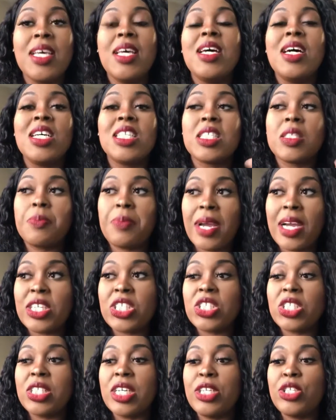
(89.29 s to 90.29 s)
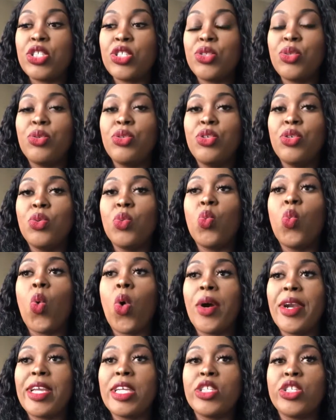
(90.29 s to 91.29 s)
especially to you
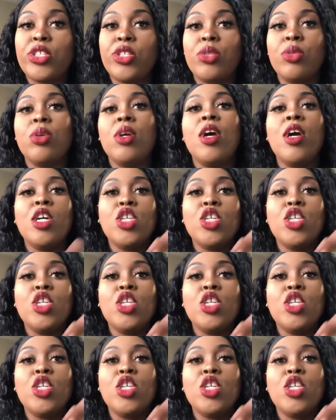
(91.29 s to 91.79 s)
wanting to